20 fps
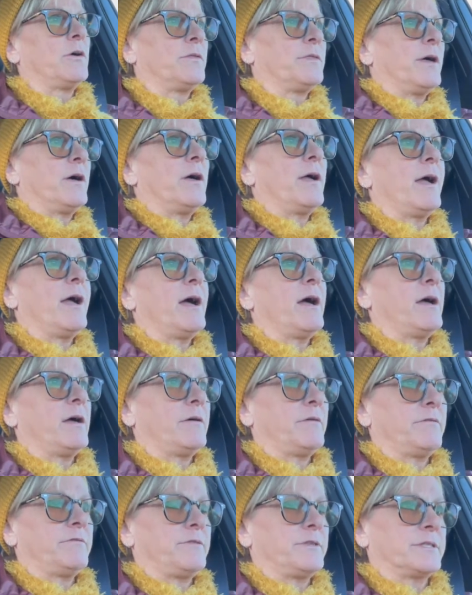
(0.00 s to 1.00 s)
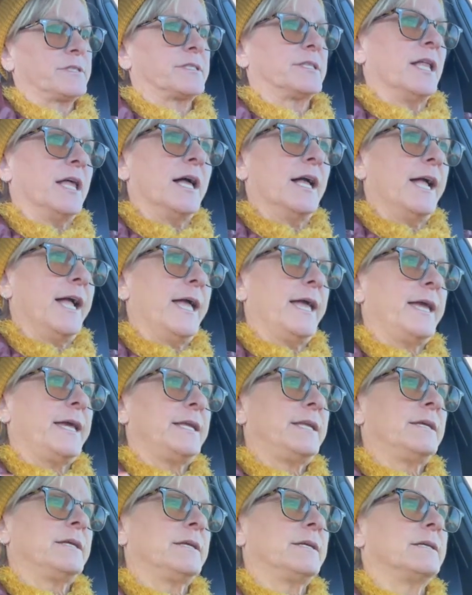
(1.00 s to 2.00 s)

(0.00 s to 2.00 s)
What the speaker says: they'll have the slide,